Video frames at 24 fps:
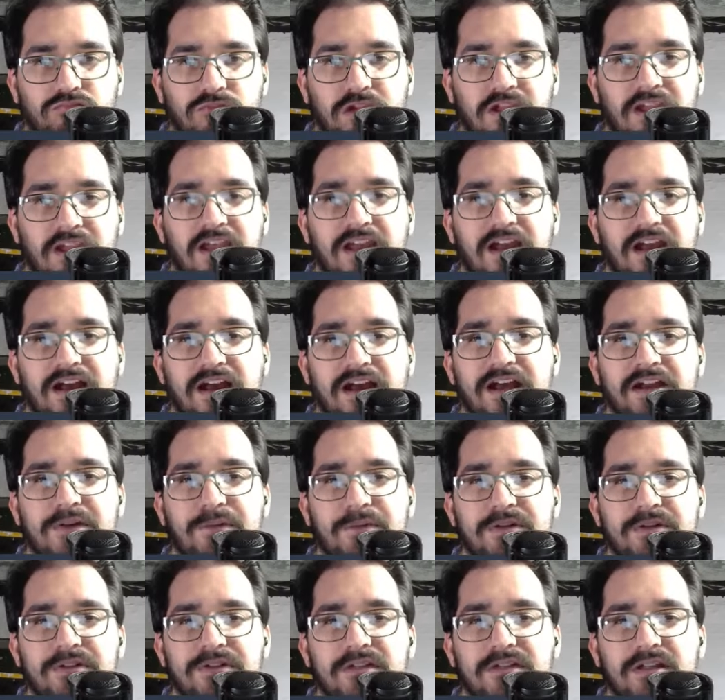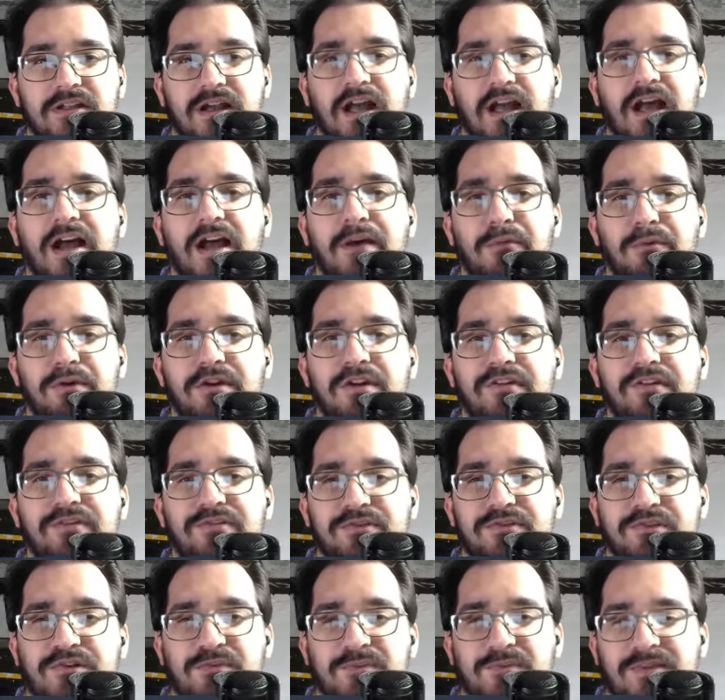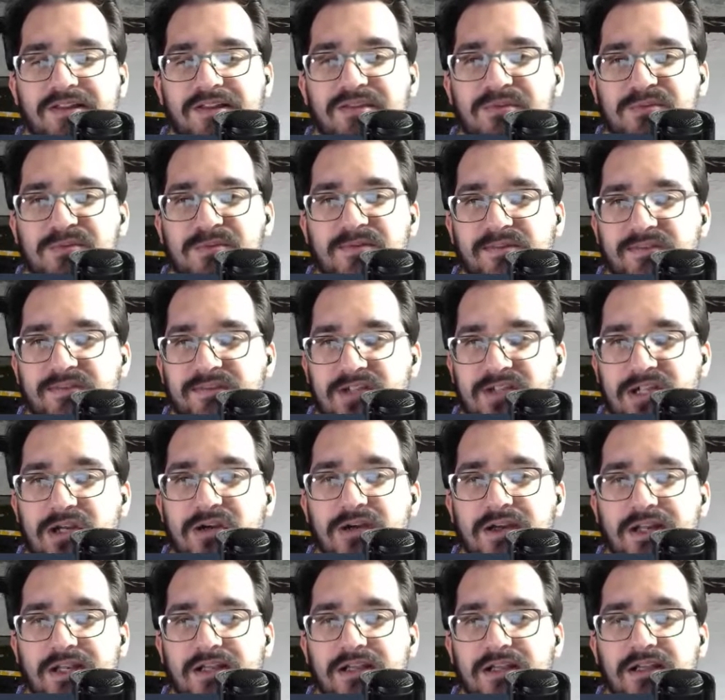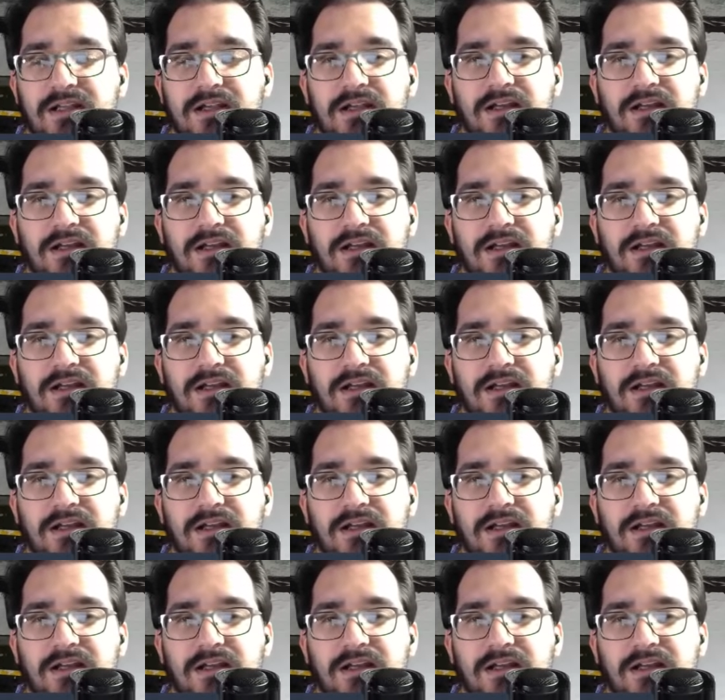yeah, I would assume that's where they're going.